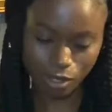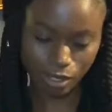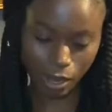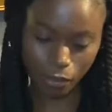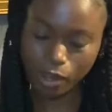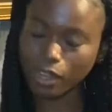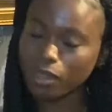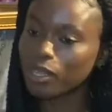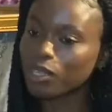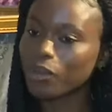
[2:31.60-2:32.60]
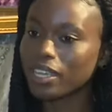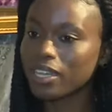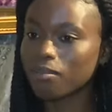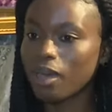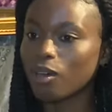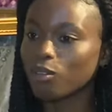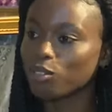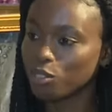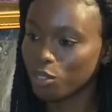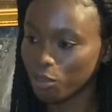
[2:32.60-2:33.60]
so today we're going to be talking
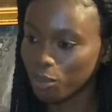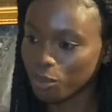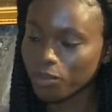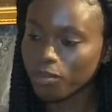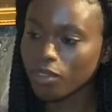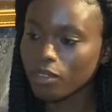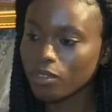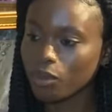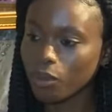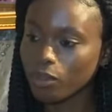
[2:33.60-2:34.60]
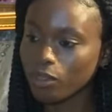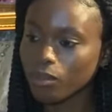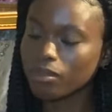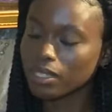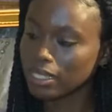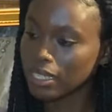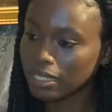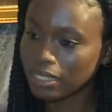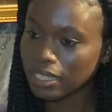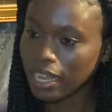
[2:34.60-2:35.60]
about you, you know, your
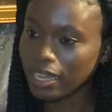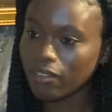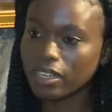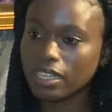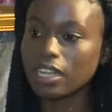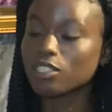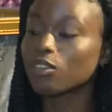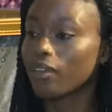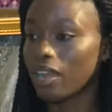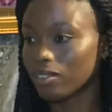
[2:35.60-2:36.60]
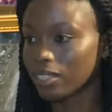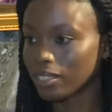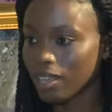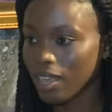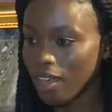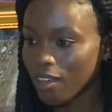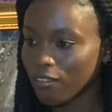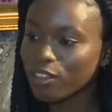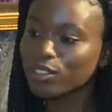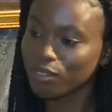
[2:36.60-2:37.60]
business and everything that surrounds it.
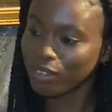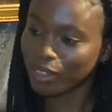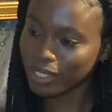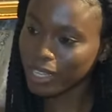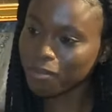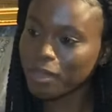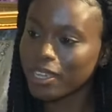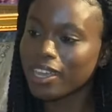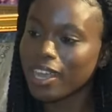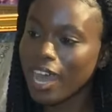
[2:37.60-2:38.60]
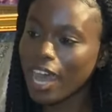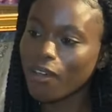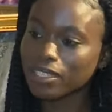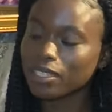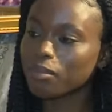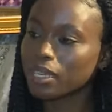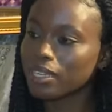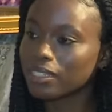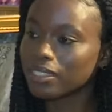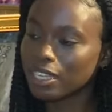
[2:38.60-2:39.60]
Right. First of all, tell me, how has it
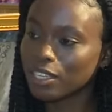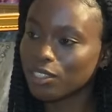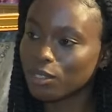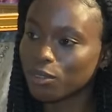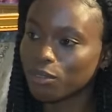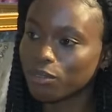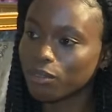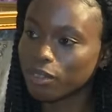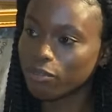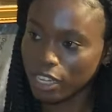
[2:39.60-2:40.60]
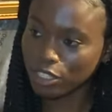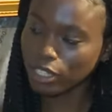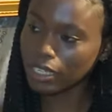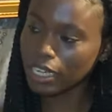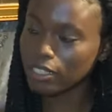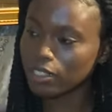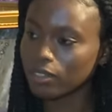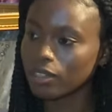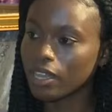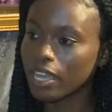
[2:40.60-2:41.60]
been since you ventured
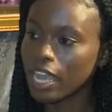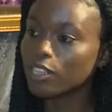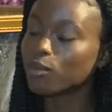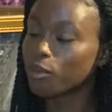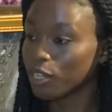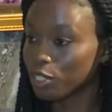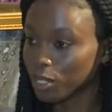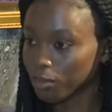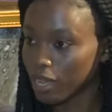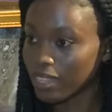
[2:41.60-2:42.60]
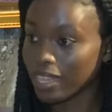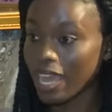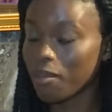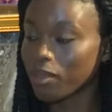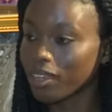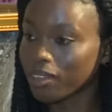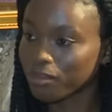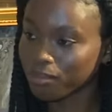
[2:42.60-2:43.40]
into entrepreneurship in the Gambia?